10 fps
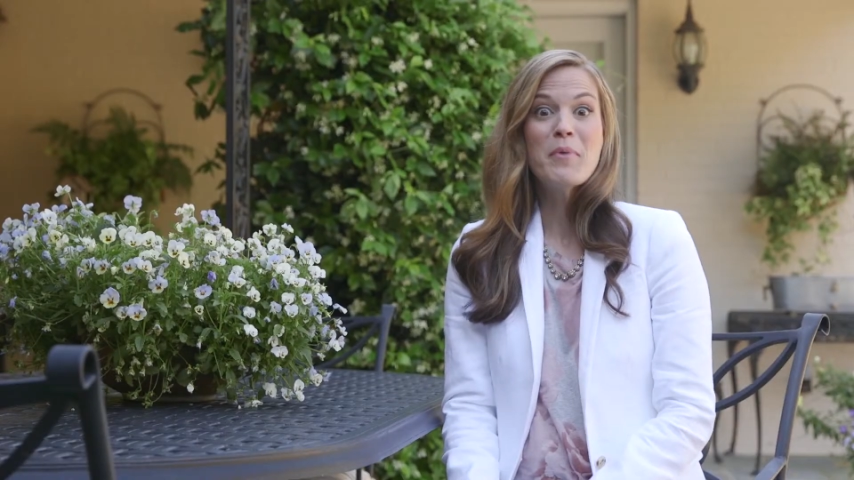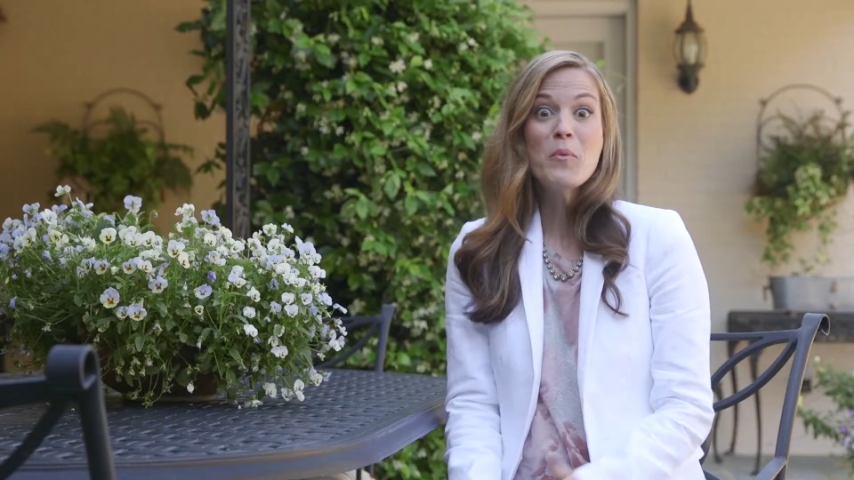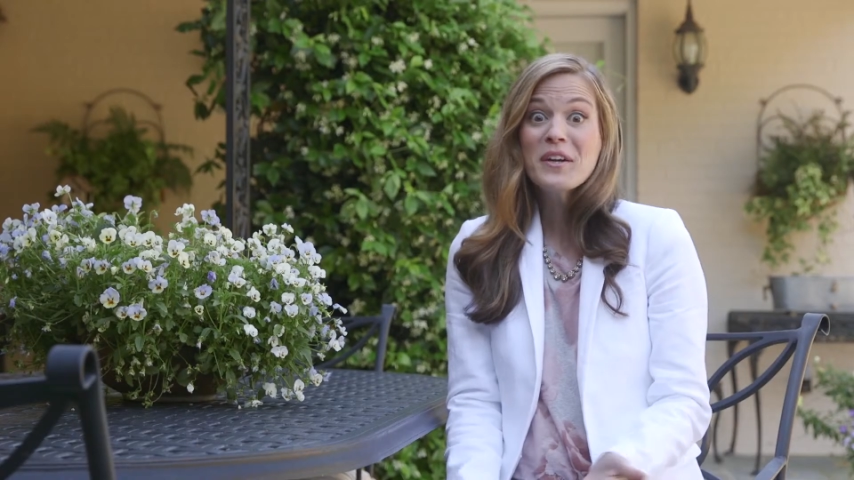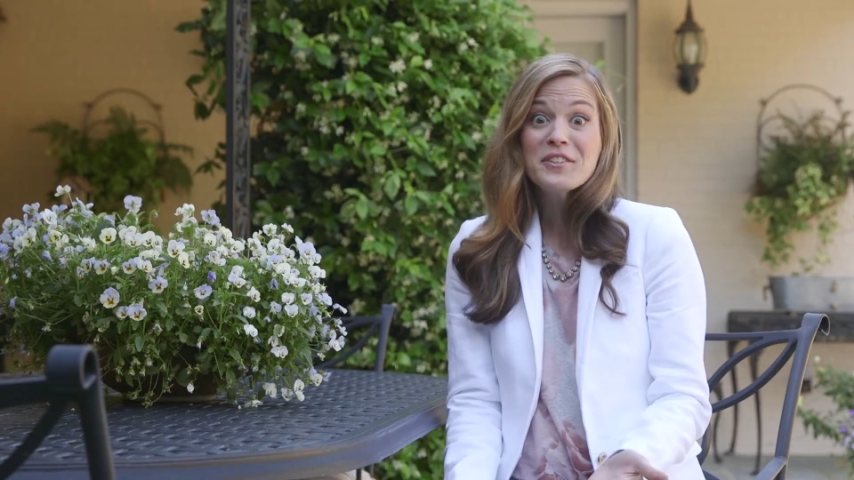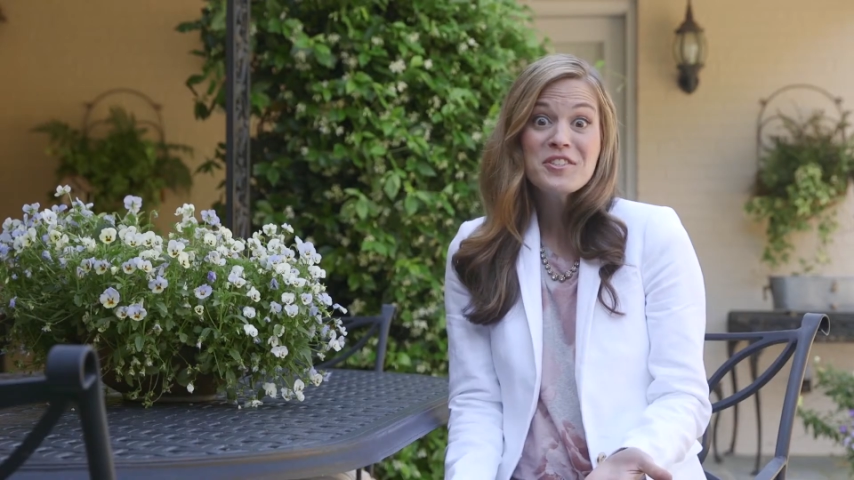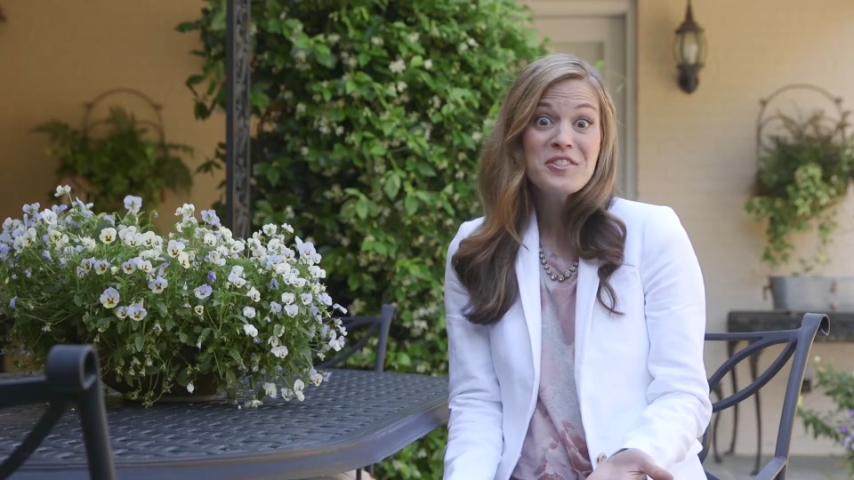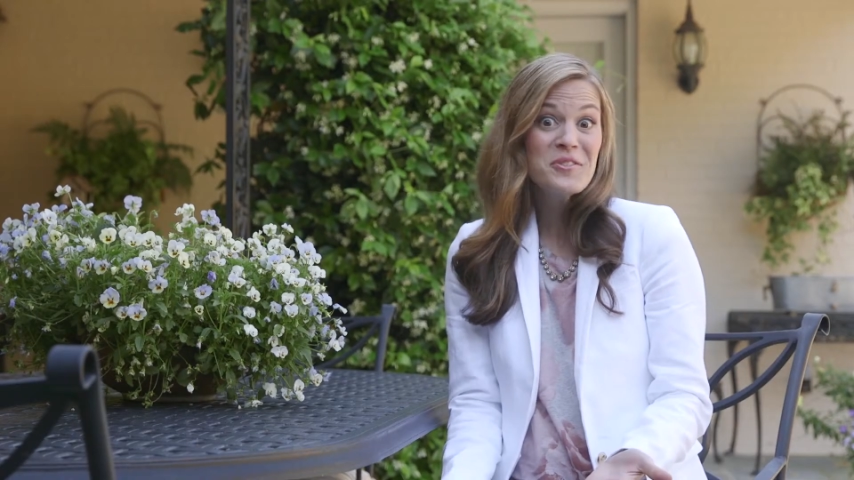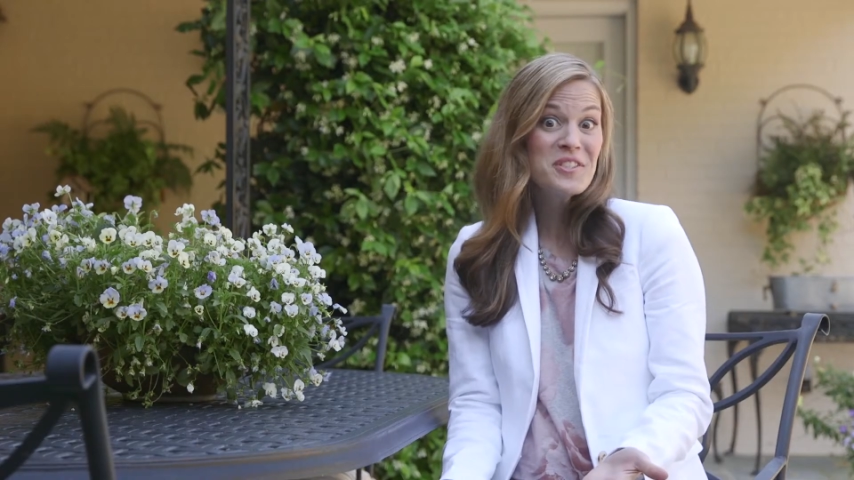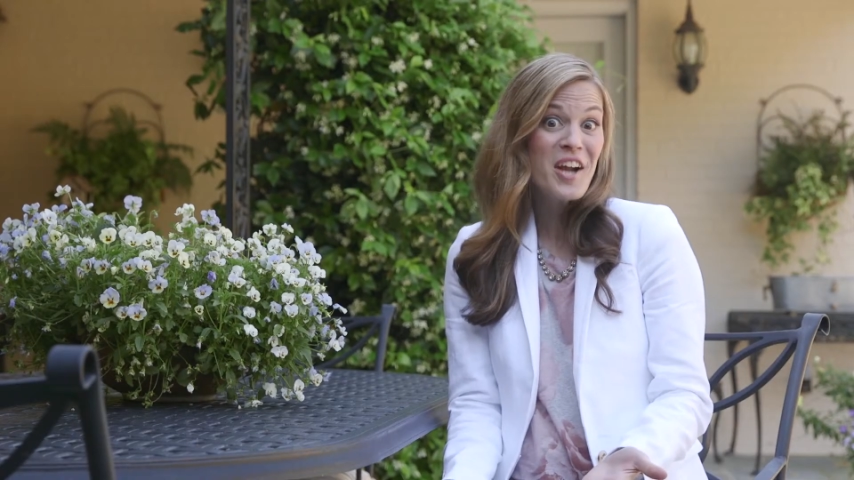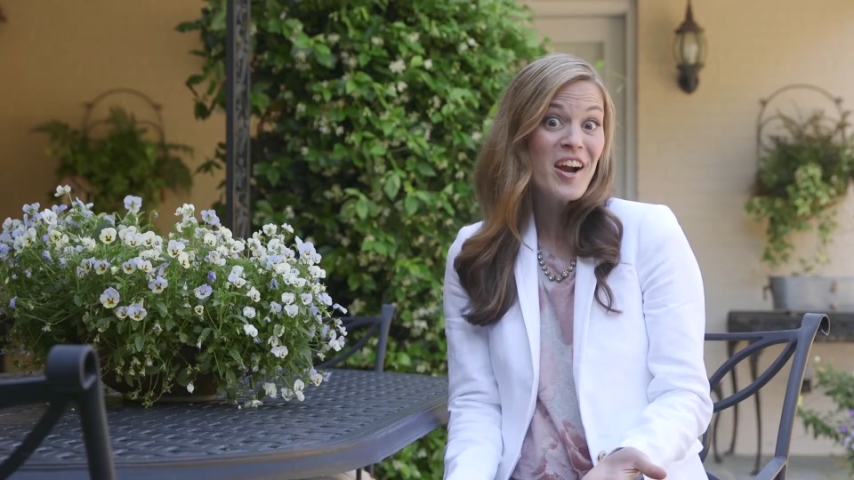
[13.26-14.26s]
But where should
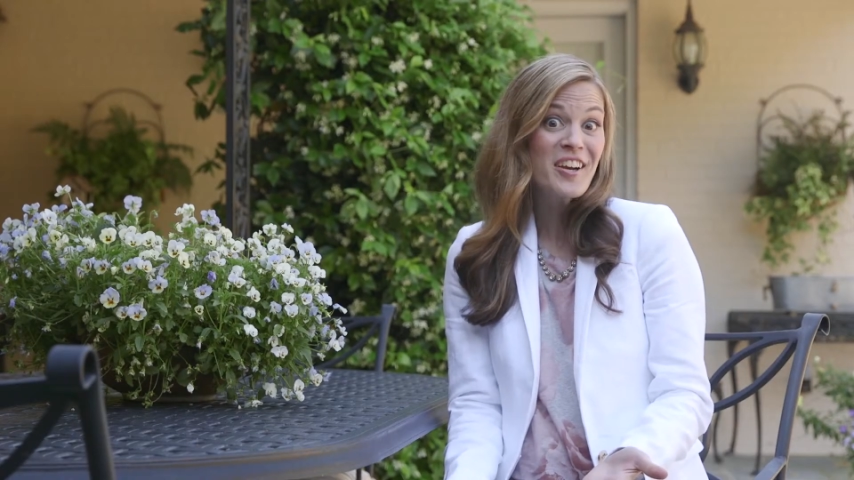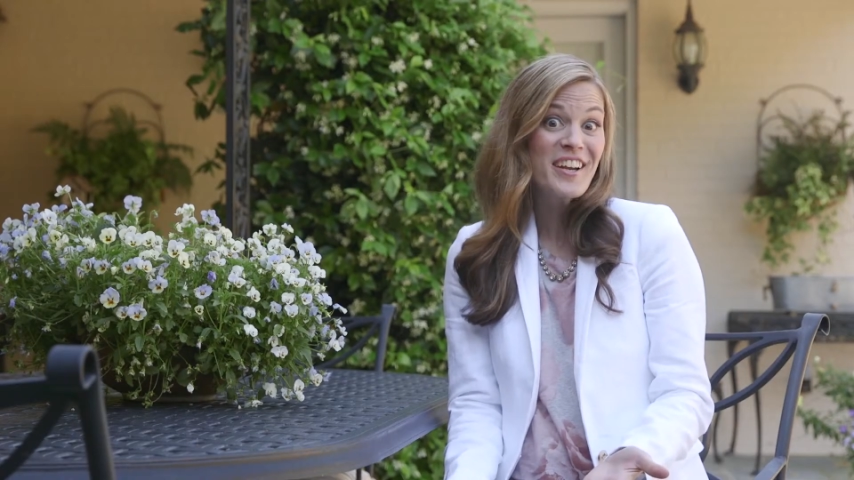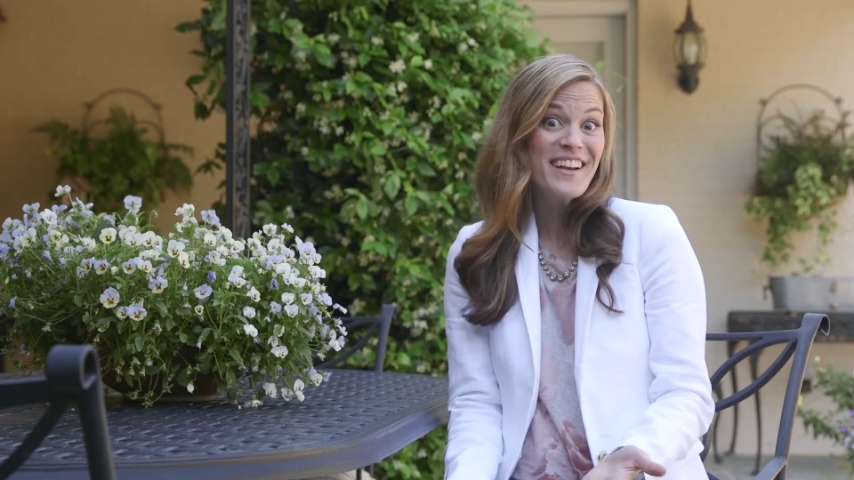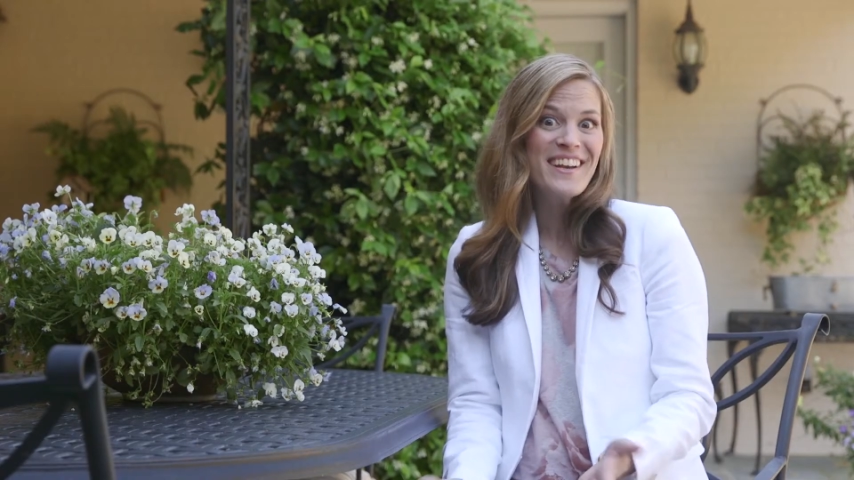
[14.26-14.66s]
you start?